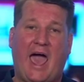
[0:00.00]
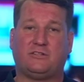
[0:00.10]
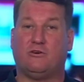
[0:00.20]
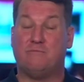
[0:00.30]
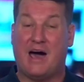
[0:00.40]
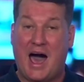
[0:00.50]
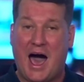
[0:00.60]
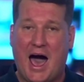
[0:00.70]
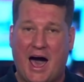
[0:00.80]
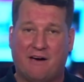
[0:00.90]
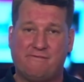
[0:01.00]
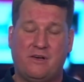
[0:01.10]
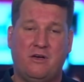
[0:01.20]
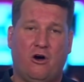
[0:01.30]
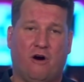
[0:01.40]
act on behalf
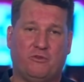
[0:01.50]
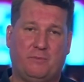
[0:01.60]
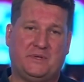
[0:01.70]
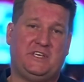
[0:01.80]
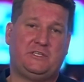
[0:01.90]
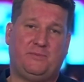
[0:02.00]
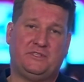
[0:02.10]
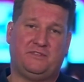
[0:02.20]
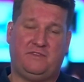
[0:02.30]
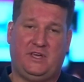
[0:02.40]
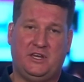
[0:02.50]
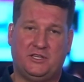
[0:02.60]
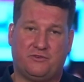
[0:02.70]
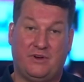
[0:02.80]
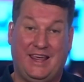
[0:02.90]
of the participants of the
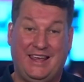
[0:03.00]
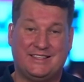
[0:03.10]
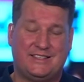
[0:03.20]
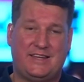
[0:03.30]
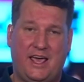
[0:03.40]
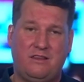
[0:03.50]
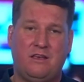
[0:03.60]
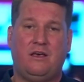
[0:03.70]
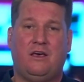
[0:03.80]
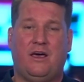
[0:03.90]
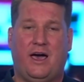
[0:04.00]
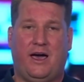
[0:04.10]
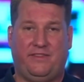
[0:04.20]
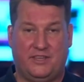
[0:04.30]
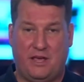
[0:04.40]
industry. Instead,
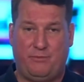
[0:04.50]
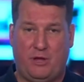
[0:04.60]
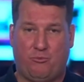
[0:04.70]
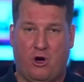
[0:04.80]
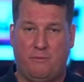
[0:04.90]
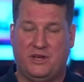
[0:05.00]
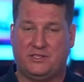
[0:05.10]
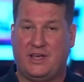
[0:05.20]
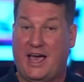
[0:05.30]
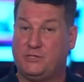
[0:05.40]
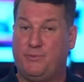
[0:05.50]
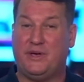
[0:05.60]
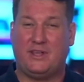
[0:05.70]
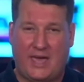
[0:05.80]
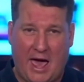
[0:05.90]
the Deputy Prime Minister has
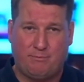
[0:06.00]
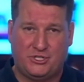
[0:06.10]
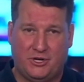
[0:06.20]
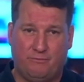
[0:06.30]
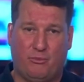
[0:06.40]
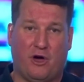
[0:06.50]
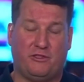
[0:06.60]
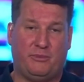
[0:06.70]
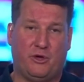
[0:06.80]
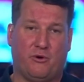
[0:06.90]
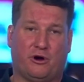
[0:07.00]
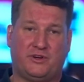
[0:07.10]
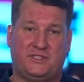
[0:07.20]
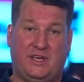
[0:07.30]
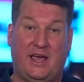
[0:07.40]
been captured by the
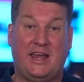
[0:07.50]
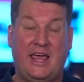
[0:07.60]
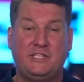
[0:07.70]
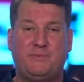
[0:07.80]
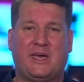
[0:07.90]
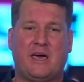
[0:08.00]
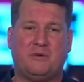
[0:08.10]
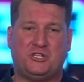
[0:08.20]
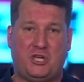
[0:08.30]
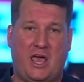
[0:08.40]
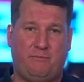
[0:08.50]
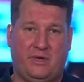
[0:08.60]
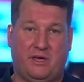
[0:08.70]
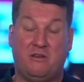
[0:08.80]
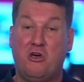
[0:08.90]
bureaucracy and he's become a
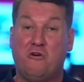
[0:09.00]
champion